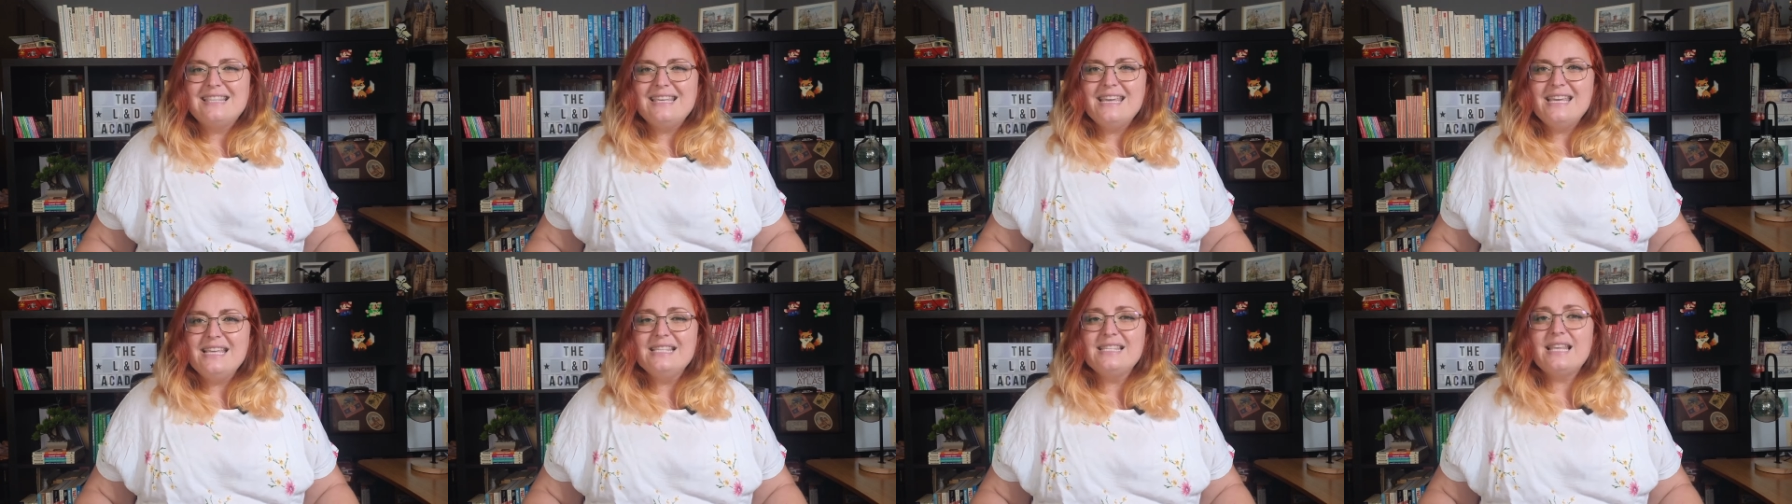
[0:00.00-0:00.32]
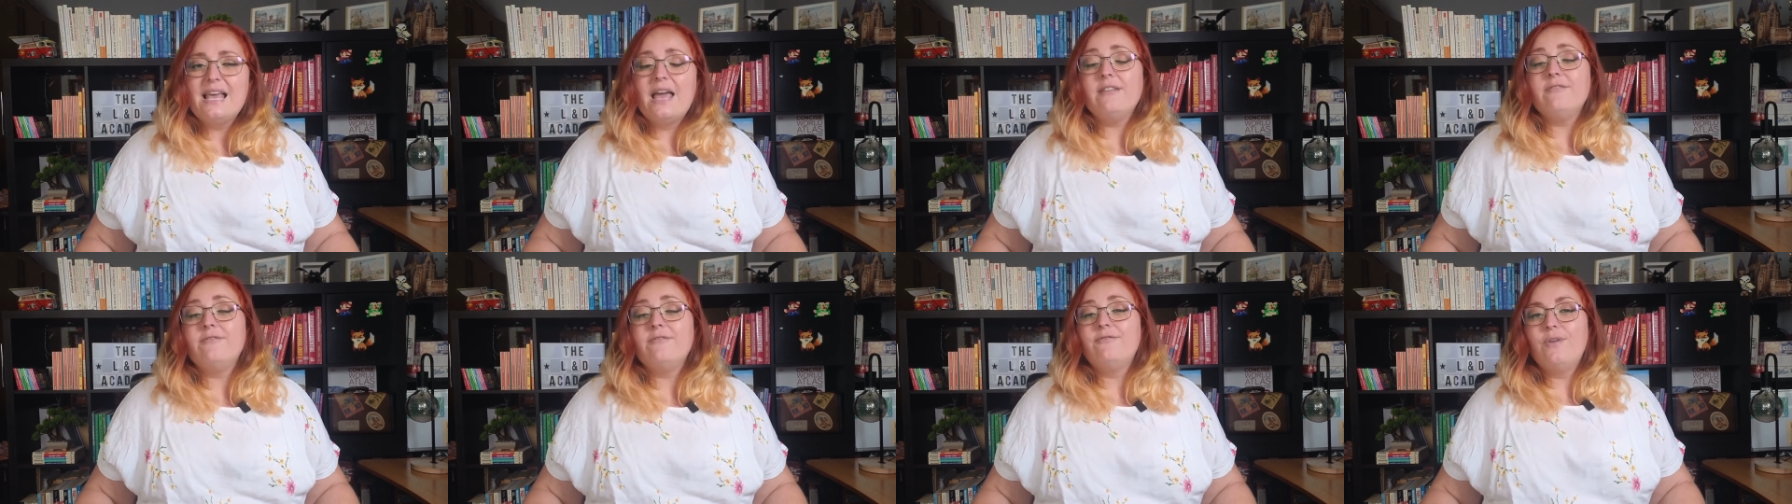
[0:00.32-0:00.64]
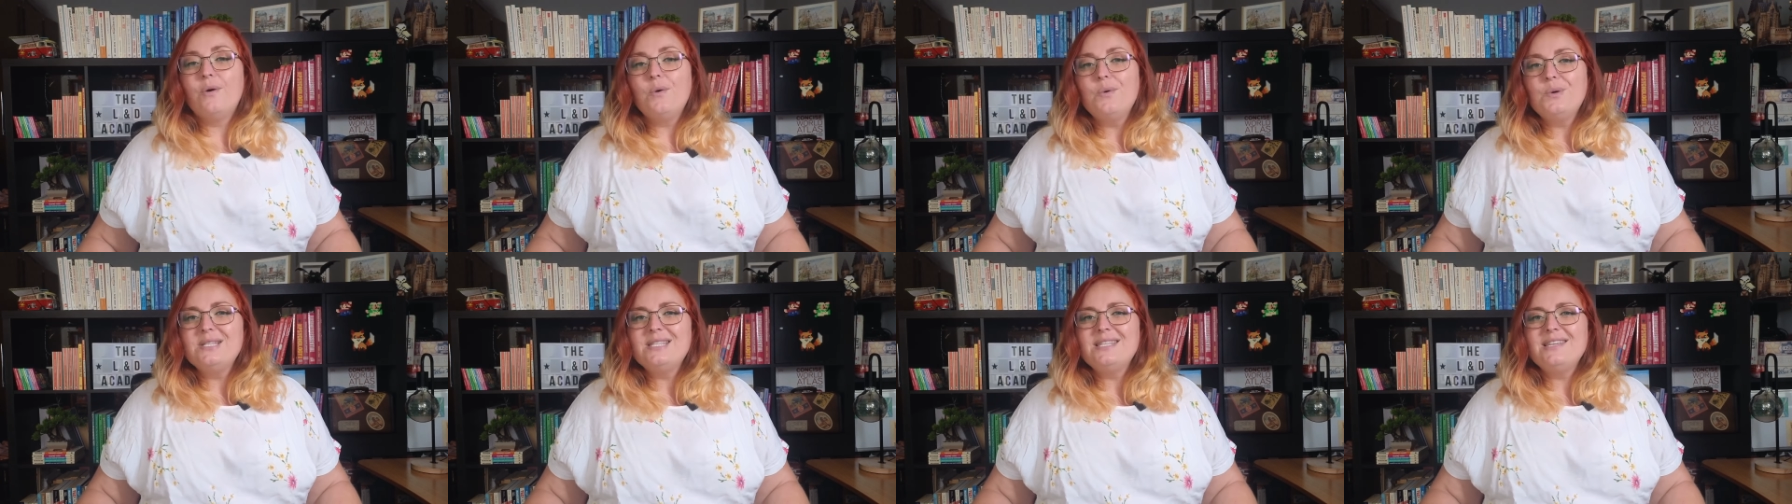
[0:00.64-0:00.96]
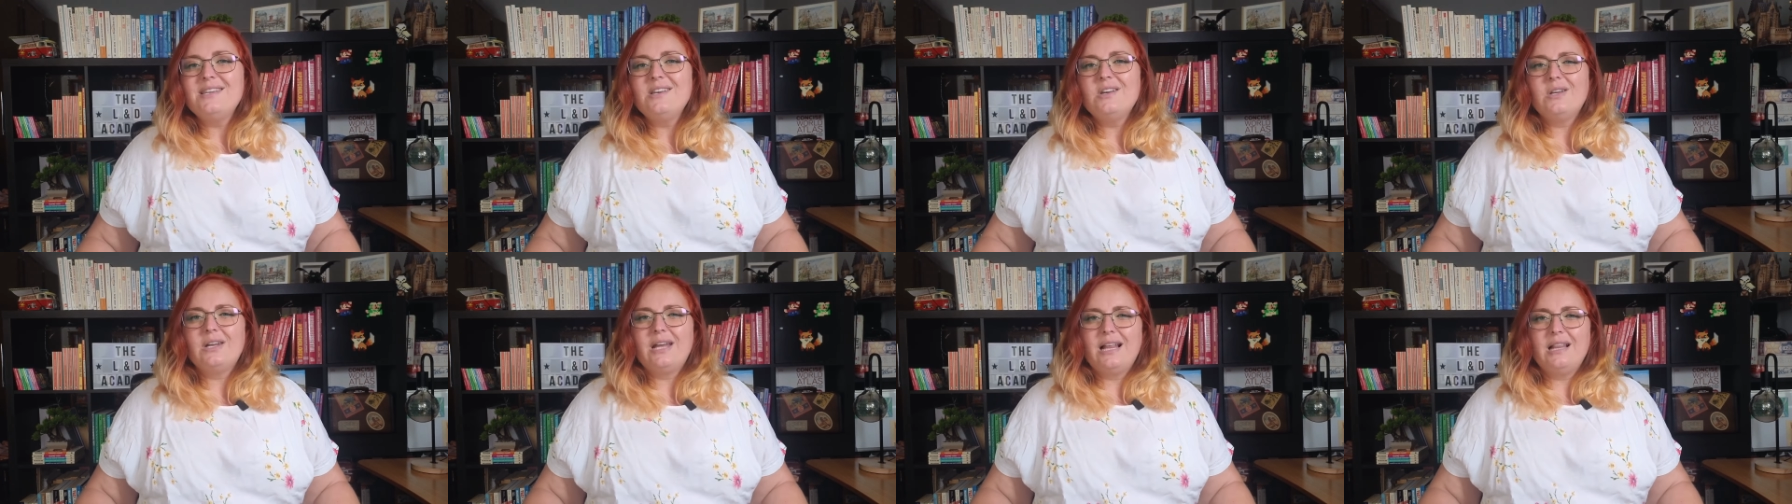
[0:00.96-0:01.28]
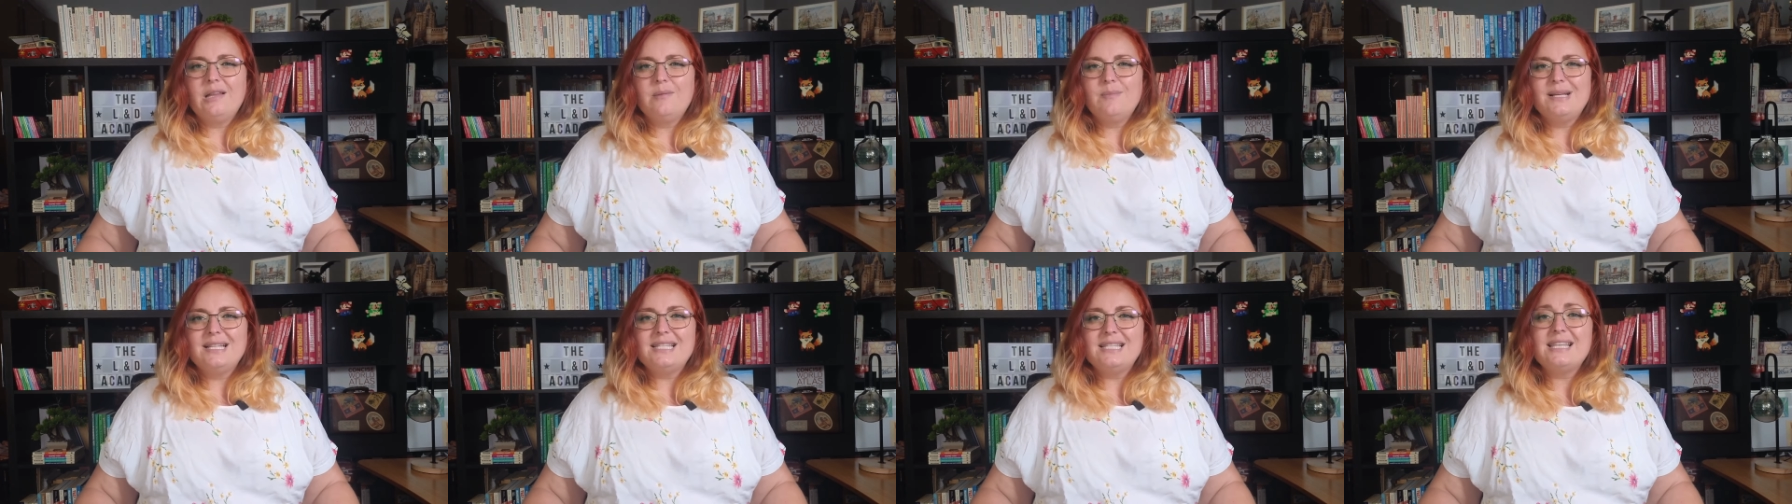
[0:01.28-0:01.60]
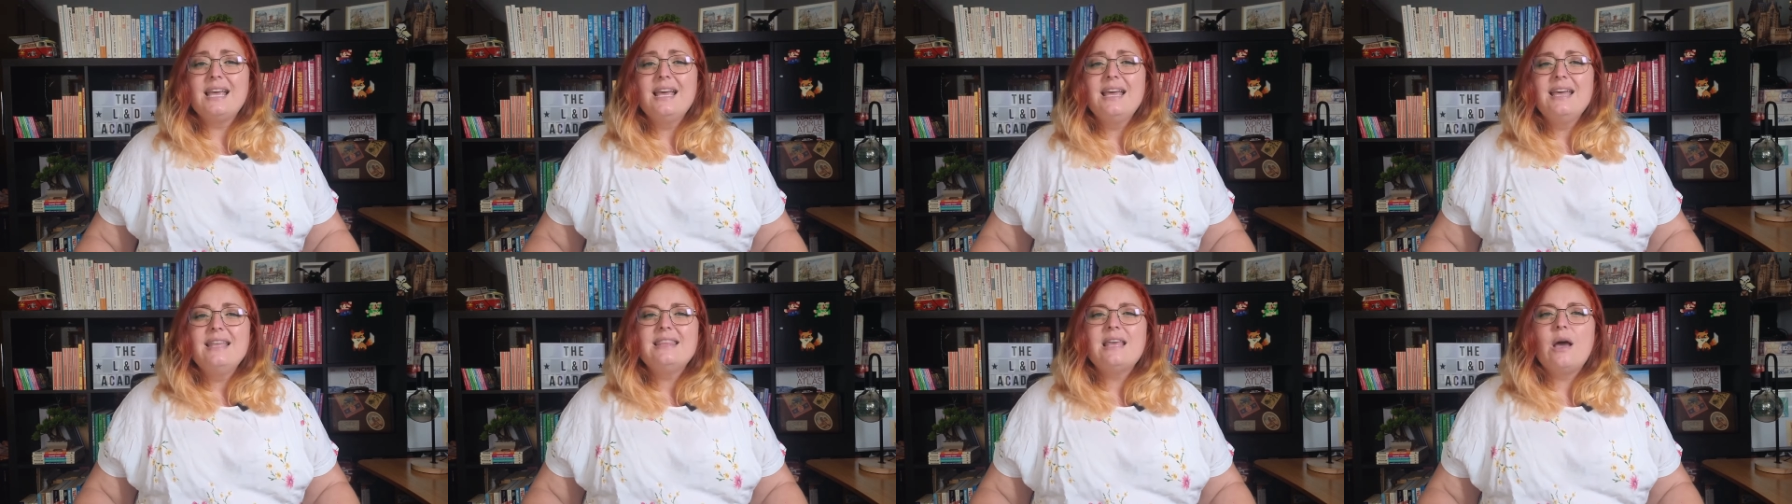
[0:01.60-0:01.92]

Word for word: these and focusing on elements